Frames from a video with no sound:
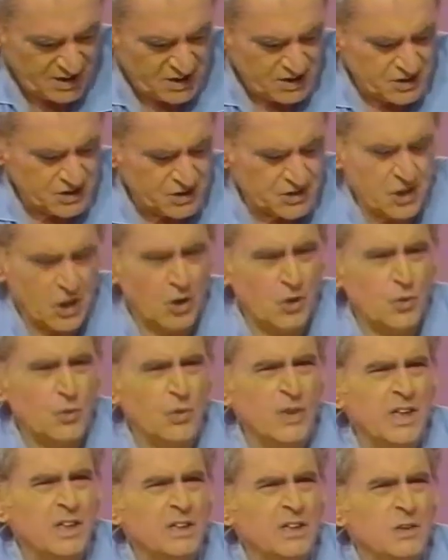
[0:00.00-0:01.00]
So
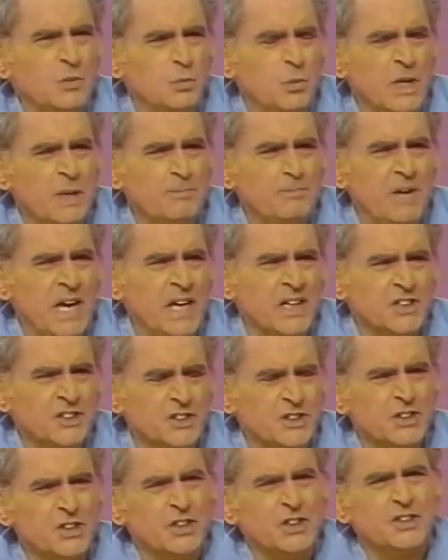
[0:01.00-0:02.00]
we
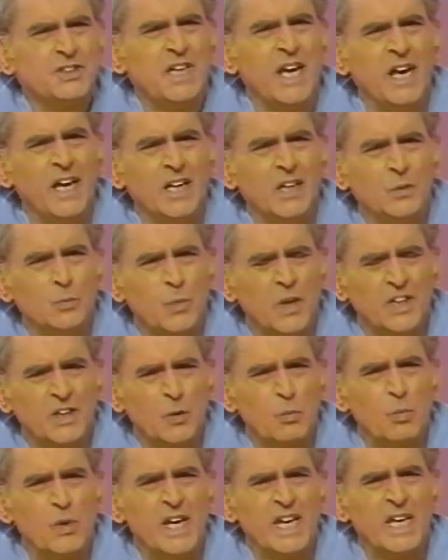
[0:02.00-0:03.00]
best tell what a
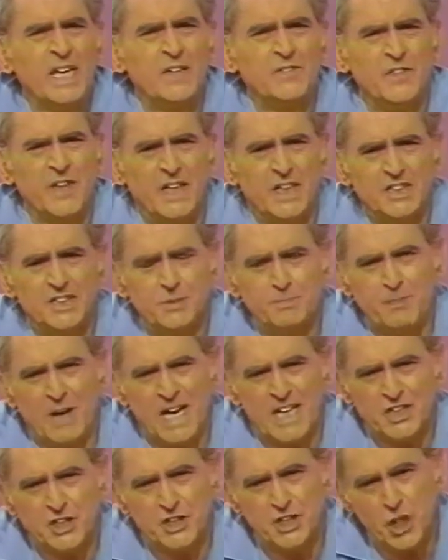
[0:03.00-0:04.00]
wave is
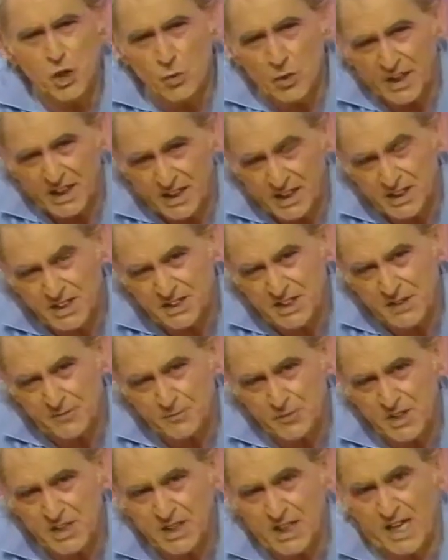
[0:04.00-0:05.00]
by showing
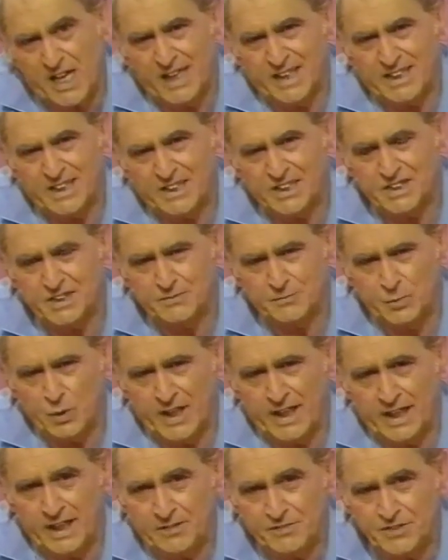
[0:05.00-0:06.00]
different kinds of
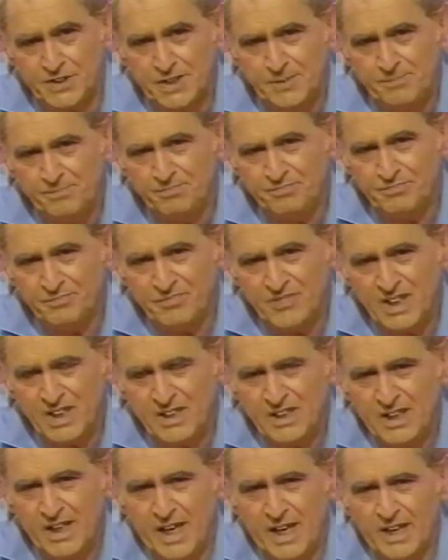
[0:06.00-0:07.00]
waves.
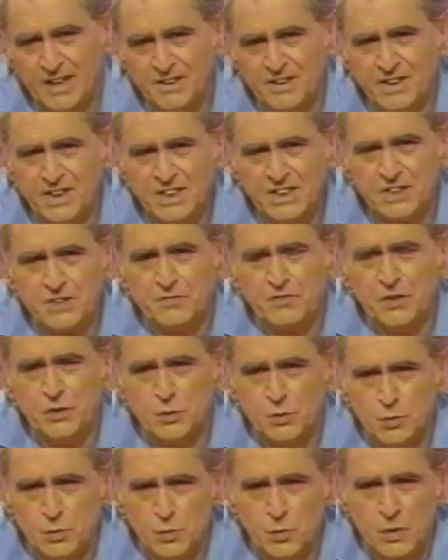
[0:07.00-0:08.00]
And this
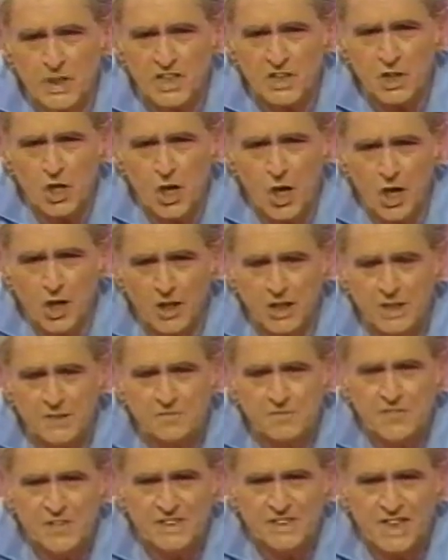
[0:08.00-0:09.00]
view we call in
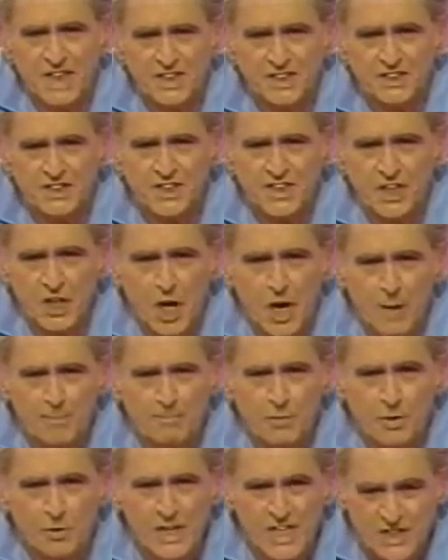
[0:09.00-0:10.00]
physics the
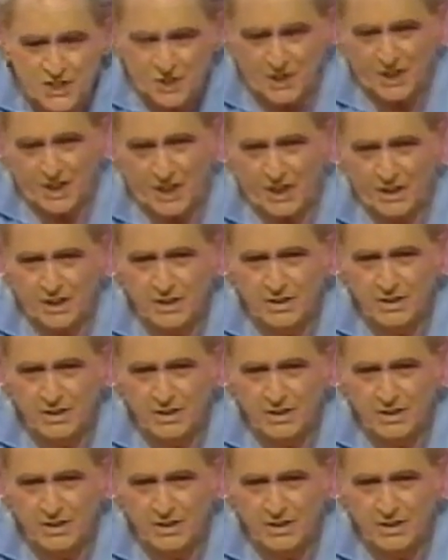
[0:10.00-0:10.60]
operational.